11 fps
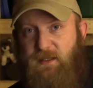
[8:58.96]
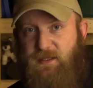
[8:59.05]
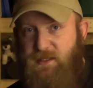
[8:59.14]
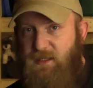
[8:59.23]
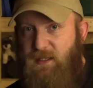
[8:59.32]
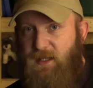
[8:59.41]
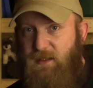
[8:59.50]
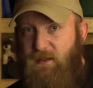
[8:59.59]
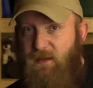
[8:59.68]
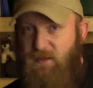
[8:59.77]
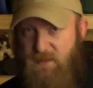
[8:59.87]
is
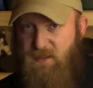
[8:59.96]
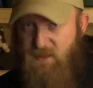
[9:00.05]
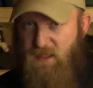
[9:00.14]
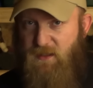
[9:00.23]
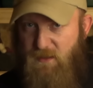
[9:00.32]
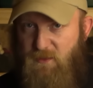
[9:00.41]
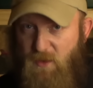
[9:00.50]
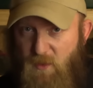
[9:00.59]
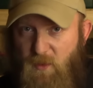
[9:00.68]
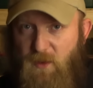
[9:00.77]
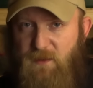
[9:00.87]
that this is going to go to
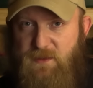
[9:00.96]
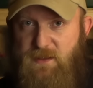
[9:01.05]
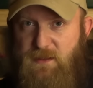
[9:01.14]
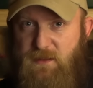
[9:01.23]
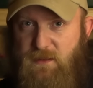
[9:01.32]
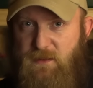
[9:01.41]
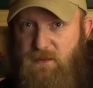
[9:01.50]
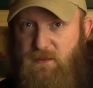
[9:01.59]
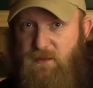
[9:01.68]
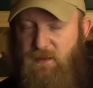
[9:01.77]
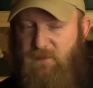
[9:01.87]
court.
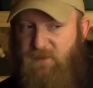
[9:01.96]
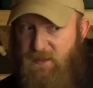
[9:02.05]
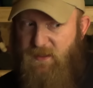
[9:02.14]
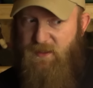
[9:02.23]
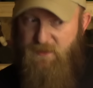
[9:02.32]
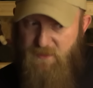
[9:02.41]
In fact, I